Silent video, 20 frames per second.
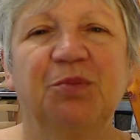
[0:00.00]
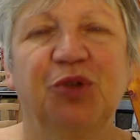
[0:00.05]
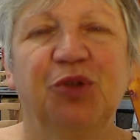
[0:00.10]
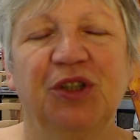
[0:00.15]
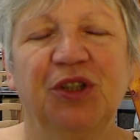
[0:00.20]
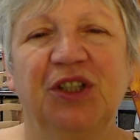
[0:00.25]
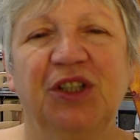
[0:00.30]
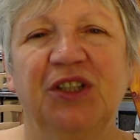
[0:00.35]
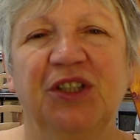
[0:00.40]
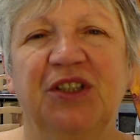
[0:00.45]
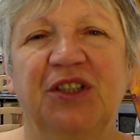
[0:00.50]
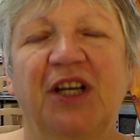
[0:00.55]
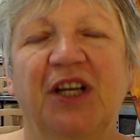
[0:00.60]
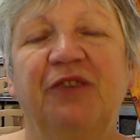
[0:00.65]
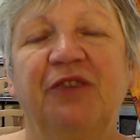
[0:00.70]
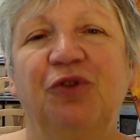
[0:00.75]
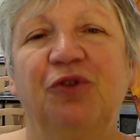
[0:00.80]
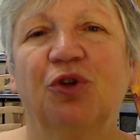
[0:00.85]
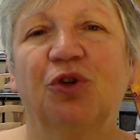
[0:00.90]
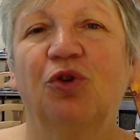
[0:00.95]
please,
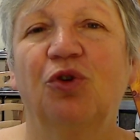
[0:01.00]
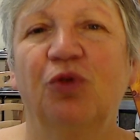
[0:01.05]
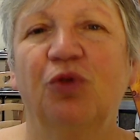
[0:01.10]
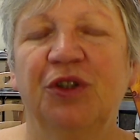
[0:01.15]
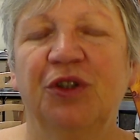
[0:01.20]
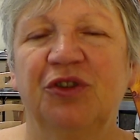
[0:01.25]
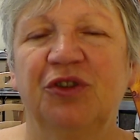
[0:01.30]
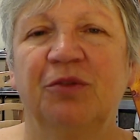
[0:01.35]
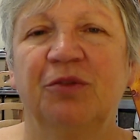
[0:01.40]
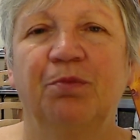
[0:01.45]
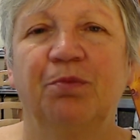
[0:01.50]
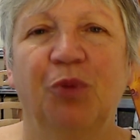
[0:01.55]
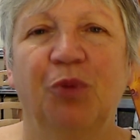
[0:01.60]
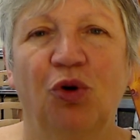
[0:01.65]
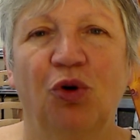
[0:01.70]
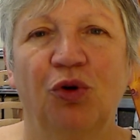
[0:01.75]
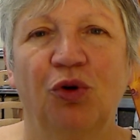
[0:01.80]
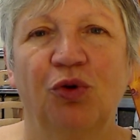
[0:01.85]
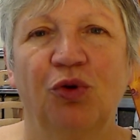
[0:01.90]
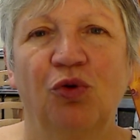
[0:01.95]
if you're going to
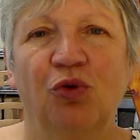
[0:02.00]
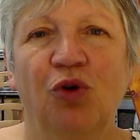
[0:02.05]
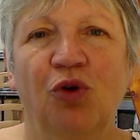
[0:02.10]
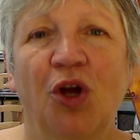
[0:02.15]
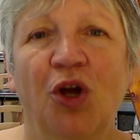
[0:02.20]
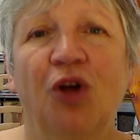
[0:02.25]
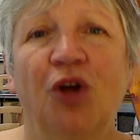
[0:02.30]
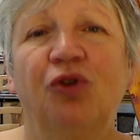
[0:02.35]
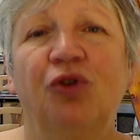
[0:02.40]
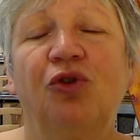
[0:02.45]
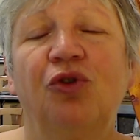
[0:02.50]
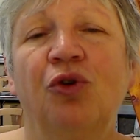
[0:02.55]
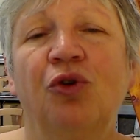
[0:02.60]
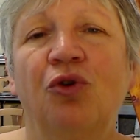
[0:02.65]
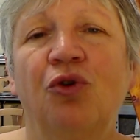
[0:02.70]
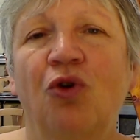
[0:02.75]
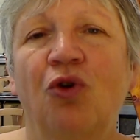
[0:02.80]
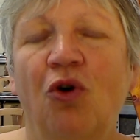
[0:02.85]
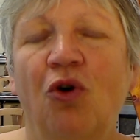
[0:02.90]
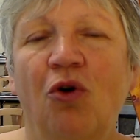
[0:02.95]
borrow, do
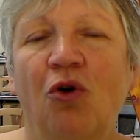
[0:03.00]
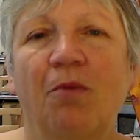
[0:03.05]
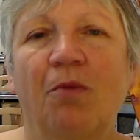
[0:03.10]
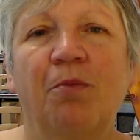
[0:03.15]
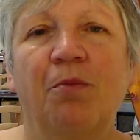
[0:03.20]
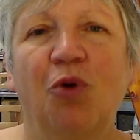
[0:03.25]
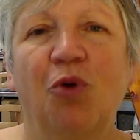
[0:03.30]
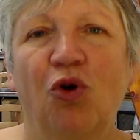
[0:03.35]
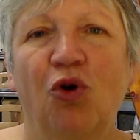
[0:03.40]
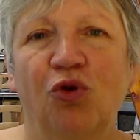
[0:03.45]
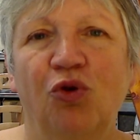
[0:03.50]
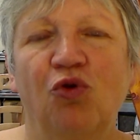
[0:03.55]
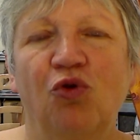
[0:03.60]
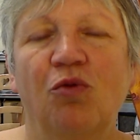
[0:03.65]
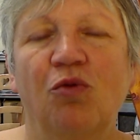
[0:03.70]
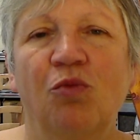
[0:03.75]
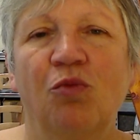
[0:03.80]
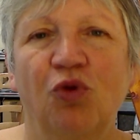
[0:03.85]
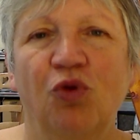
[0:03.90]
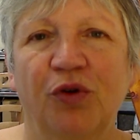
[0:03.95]
not
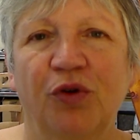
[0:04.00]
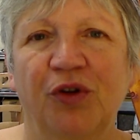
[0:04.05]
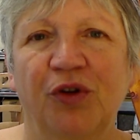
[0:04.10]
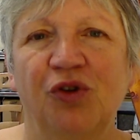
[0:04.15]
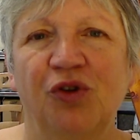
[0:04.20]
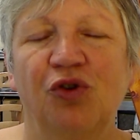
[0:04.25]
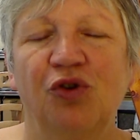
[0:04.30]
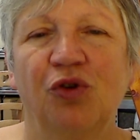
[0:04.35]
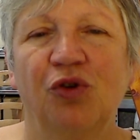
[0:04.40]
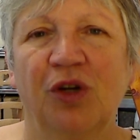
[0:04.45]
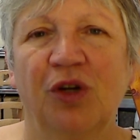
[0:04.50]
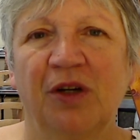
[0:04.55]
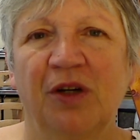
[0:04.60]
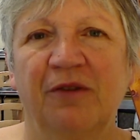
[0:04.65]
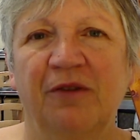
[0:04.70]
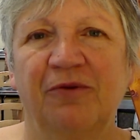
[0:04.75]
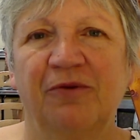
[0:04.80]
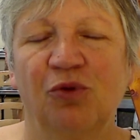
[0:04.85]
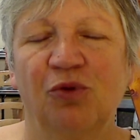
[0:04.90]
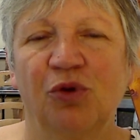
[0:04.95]
borrow more than you can
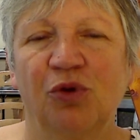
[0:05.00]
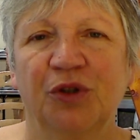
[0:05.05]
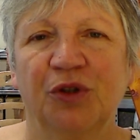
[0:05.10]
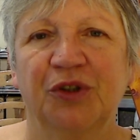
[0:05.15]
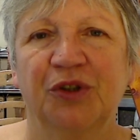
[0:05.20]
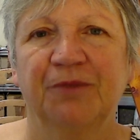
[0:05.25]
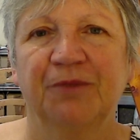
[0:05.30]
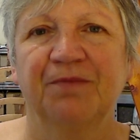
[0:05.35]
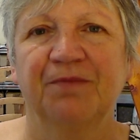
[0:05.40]
afford.